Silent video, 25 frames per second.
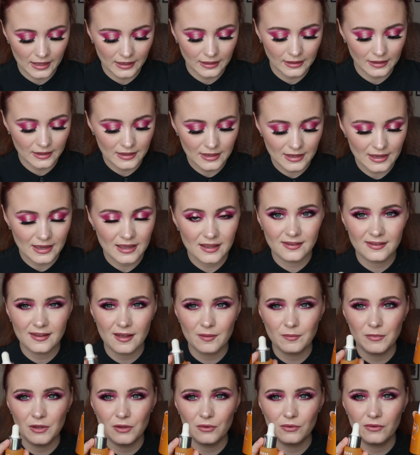like these
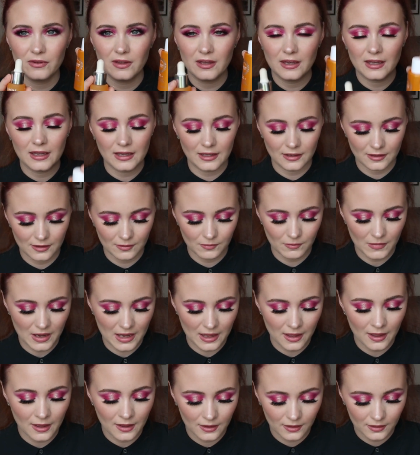I'm using in
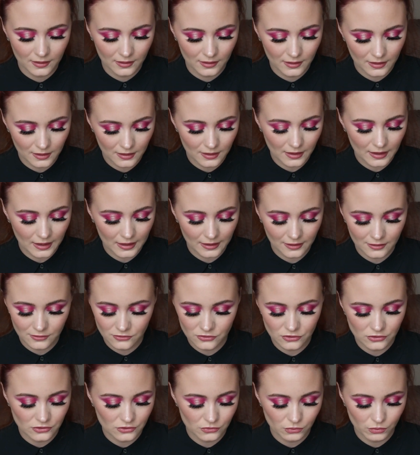my
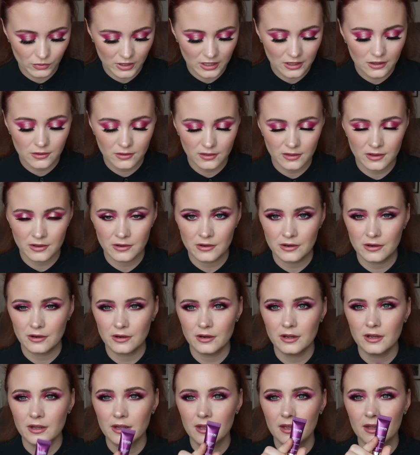like just
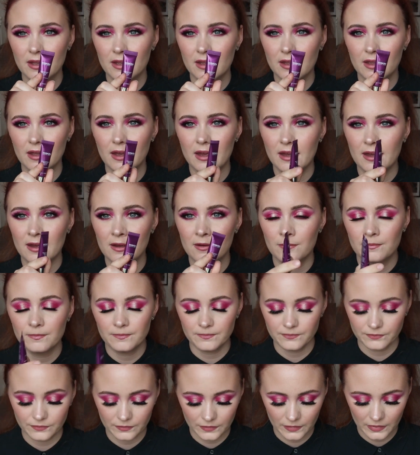regular
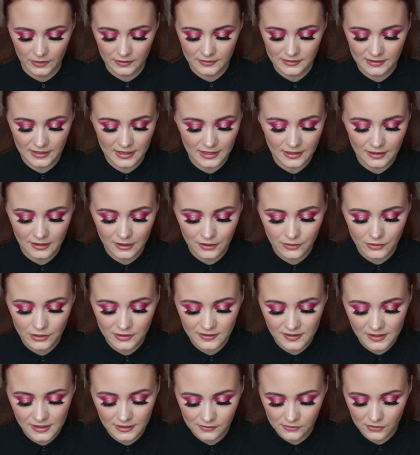skincare
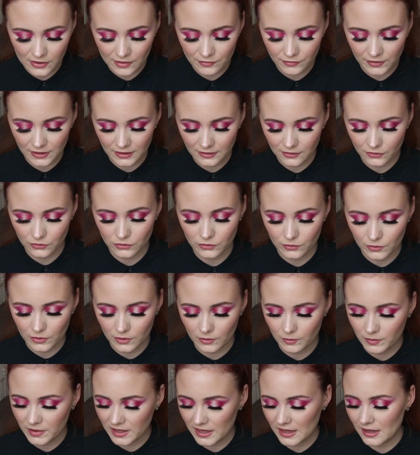routine. So I think those
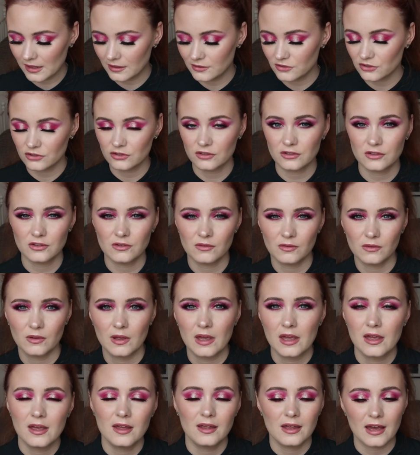will be just,
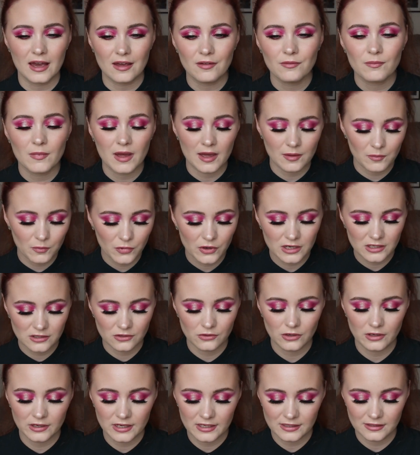I'm pretty
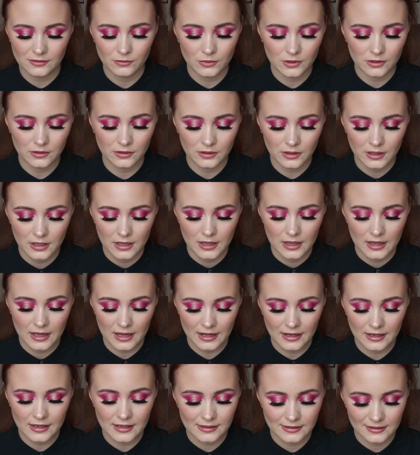sure this will,
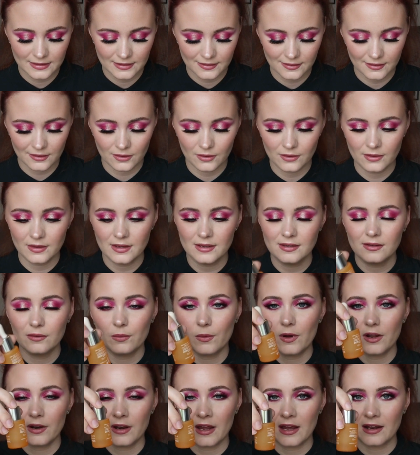at least
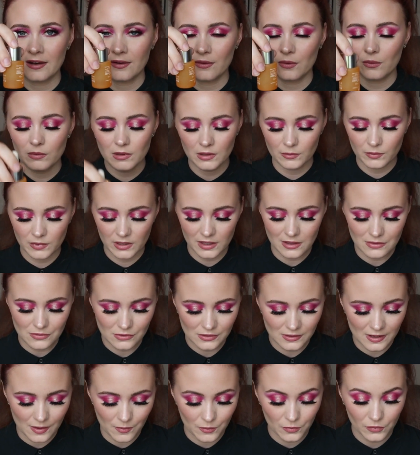this one I know will be
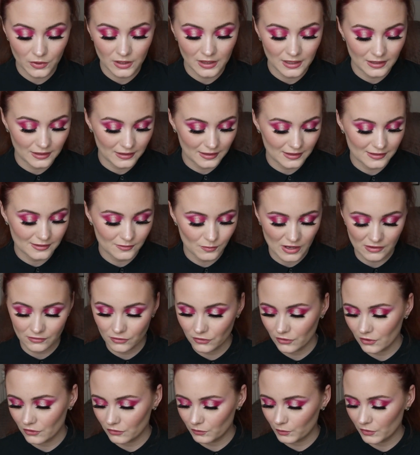used up within this
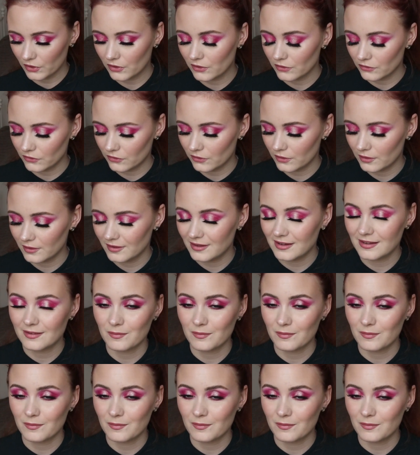month, just because